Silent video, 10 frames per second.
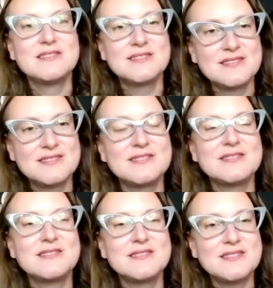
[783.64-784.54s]

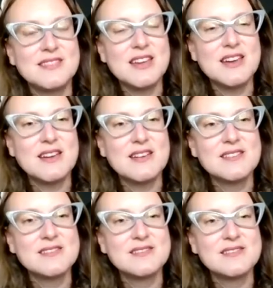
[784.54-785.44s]

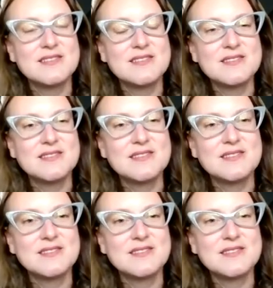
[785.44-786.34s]

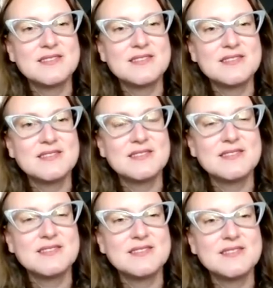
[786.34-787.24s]

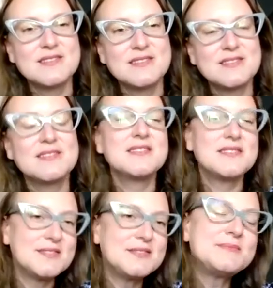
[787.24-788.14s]

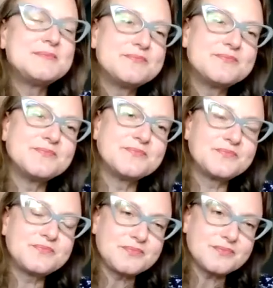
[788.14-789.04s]

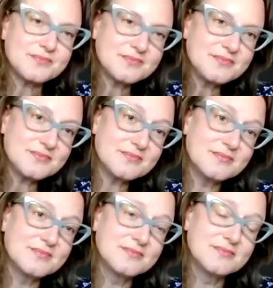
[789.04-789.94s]

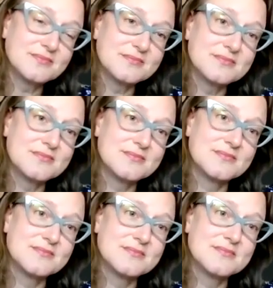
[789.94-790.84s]

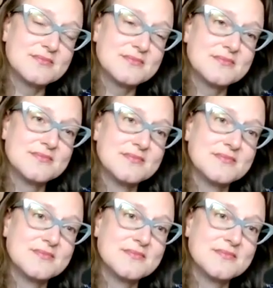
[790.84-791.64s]
(not speaking)